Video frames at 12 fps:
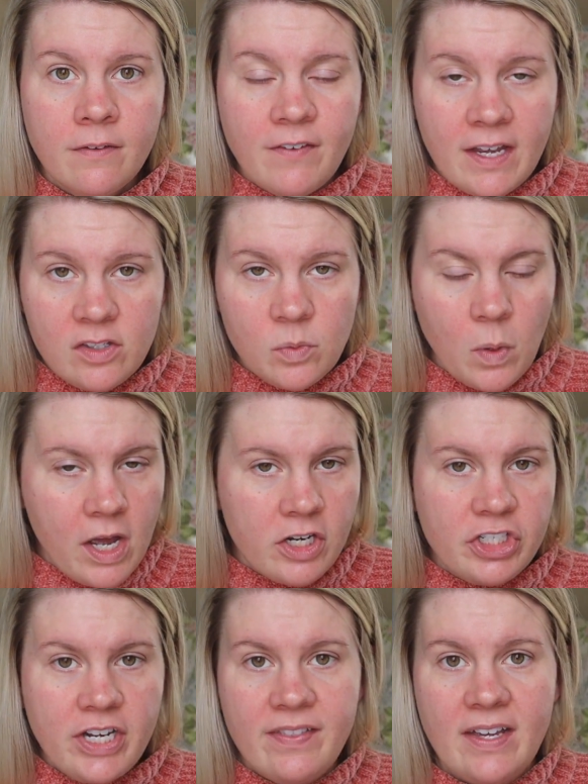face
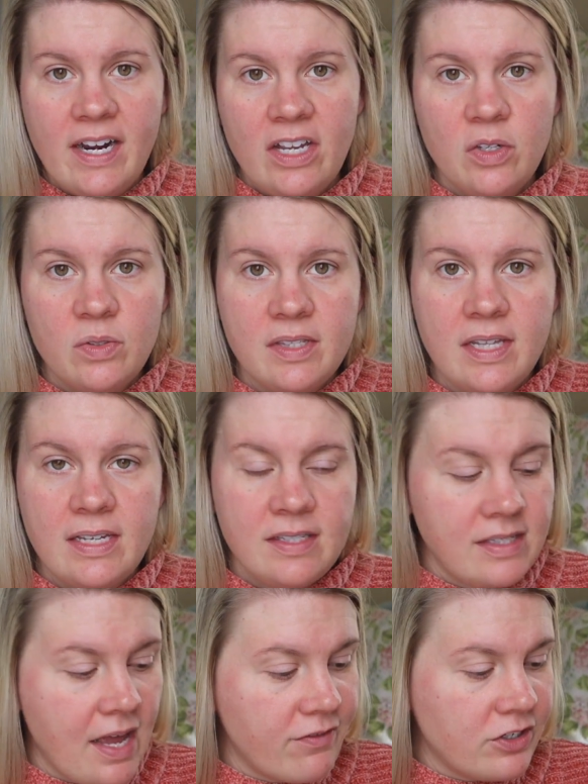wash, and then I use
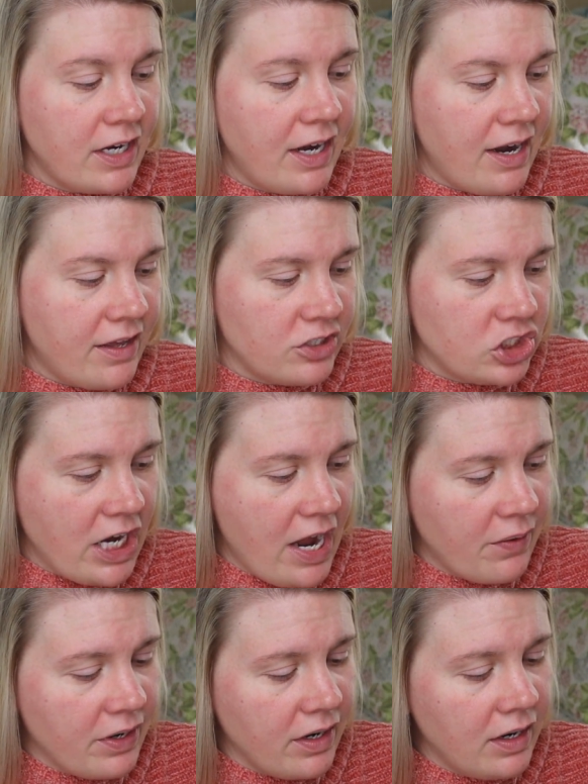this after I get out of the
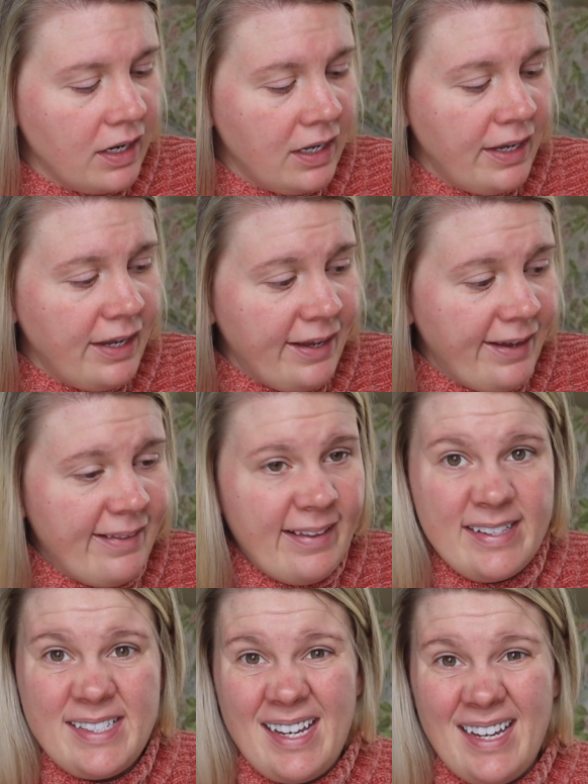shower, and
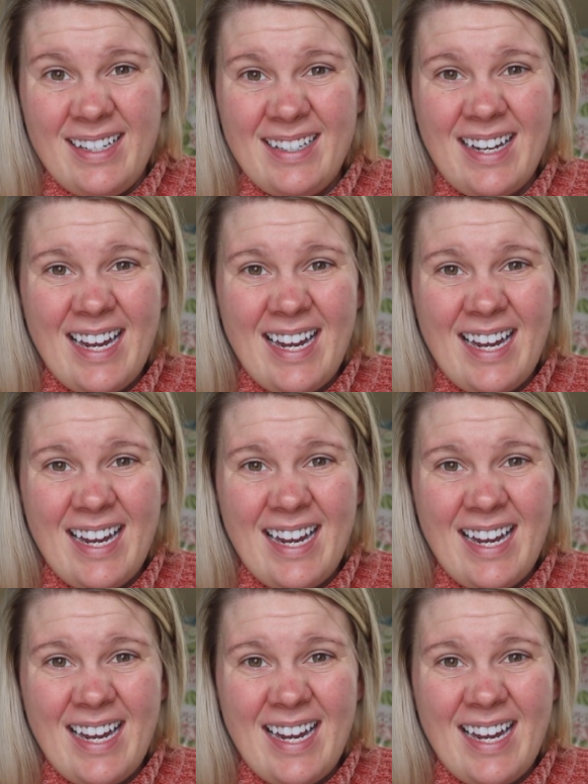that's it.